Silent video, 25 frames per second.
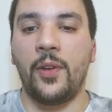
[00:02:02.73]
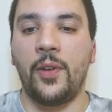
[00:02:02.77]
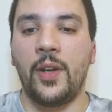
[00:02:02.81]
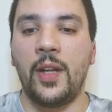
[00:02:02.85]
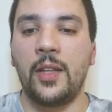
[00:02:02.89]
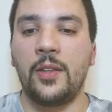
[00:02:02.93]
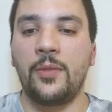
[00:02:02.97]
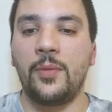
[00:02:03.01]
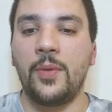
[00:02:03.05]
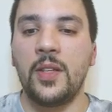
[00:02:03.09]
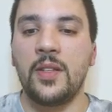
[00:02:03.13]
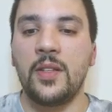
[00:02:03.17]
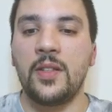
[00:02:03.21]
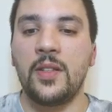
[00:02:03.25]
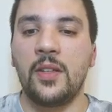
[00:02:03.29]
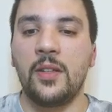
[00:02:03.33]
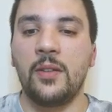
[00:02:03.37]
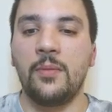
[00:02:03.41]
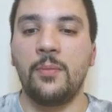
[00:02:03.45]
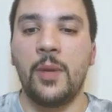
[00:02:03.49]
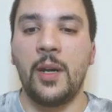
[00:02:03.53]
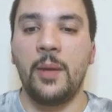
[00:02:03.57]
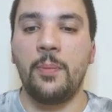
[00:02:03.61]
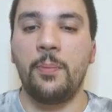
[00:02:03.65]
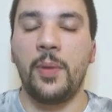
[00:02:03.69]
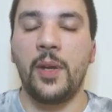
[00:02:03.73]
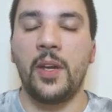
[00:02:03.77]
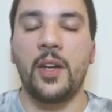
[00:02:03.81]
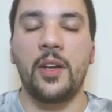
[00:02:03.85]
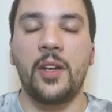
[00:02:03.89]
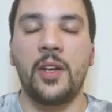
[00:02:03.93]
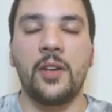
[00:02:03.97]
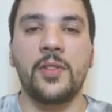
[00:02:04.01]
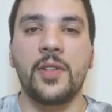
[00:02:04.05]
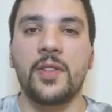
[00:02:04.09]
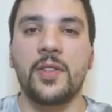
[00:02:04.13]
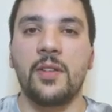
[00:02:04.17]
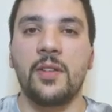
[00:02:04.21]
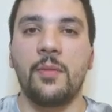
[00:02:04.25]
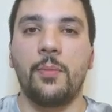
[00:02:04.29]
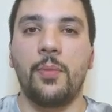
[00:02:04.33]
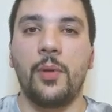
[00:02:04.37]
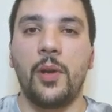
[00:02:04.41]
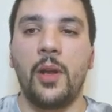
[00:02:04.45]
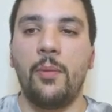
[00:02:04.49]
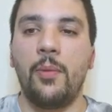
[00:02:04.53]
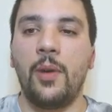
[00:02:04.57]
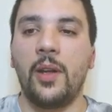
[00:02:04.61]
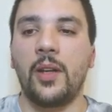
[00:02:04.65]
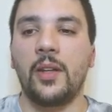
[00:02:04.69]
that reason, my pick here is simple.
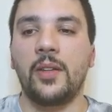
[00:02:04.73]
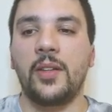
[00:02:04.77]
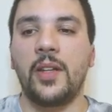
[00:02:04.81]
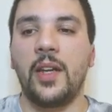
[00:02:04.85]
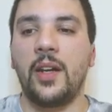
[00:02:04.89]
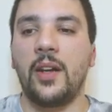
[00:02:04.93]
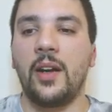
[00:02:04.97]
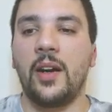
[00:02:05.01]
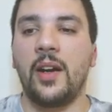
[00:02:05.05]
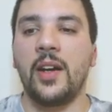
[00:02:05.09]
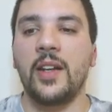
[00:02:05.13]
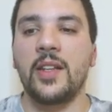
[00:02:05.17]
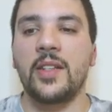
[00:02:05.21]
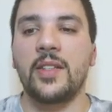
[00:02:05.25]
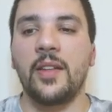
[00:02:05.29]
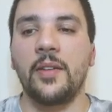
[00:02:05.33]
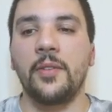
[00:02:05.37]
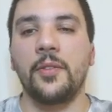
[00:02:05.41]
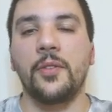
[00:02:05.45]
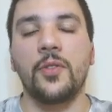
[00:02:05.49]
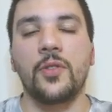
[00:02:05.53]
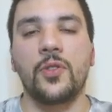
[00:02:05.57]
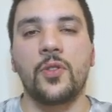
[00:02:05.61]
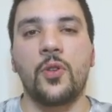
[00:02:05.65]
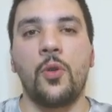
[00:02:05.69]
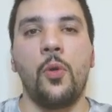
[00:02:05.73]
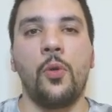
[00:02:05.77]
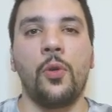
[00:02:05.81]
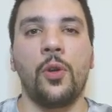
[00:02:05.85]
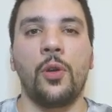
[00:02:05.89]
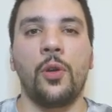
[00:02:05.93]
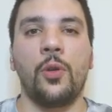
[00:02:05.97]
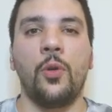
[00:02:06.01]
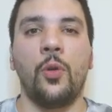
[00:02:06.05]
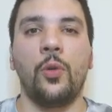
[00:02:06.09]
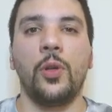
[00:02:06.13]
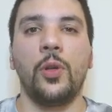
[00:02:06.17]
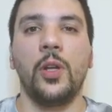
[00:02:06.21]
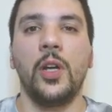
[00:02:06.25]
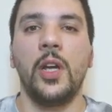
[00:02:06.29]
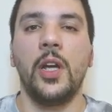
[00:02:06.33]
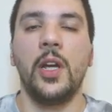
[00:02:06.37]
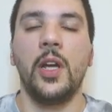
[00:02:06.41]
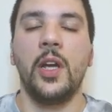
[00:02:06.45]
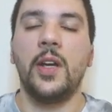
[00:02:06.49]
I'm going to take Iceland to score a goal.